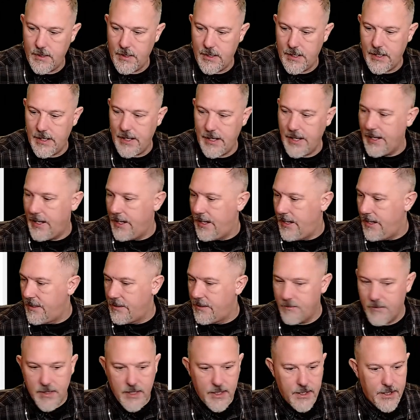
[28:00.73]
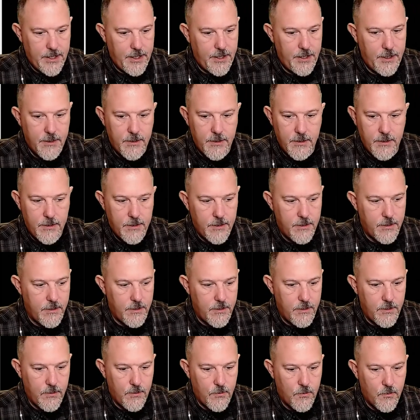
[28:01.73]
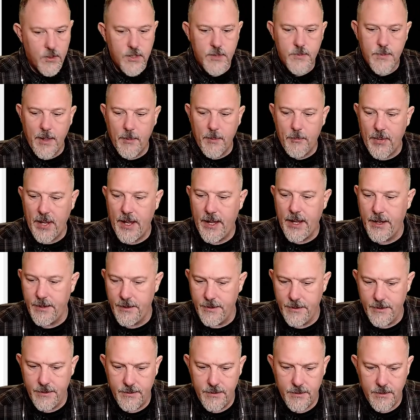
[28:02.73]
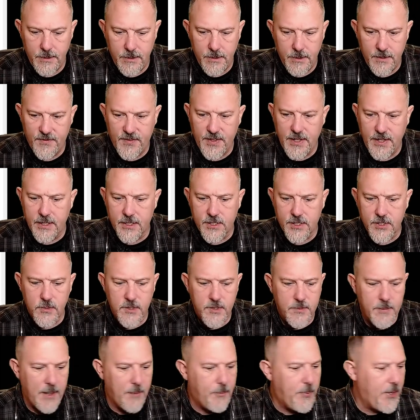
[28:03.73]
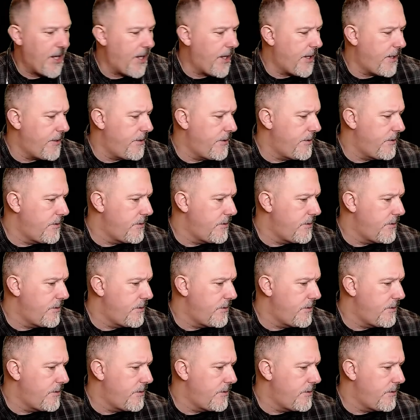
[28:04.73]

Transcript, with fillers: I had my, where's my pen? Felix, where's my pen?